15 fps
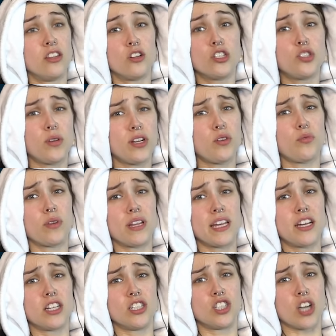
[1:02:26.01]
They're doing a really
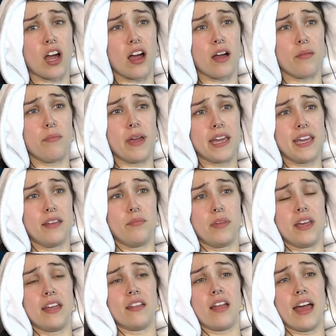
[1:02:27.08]
good job making
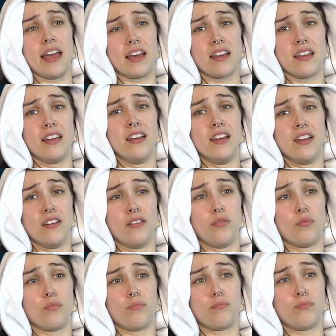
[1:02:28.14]
me, like,
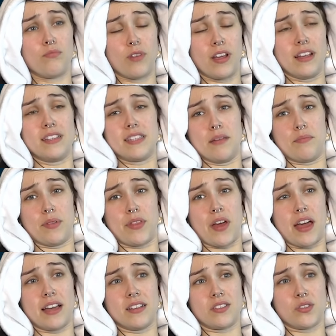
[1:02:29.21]
really
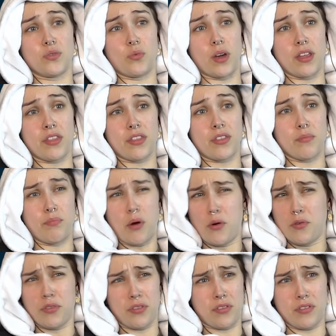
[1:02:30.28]
sympathize with
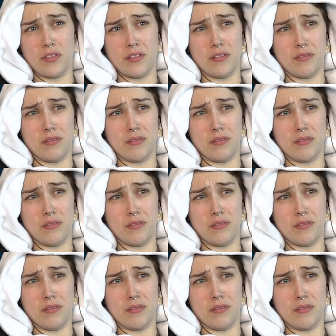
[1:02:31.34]
both,